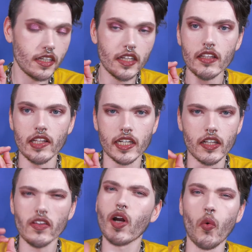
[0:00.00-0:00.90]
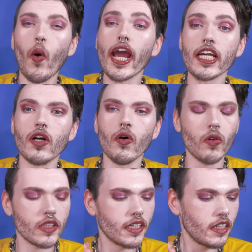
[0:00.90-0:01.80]
like a white
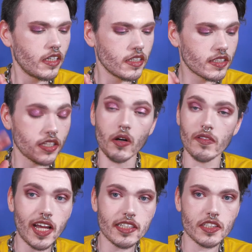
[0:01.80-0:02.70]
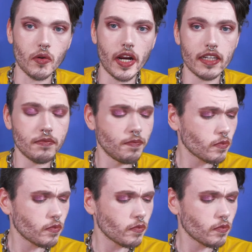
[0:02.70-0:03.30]
gold. So that's great.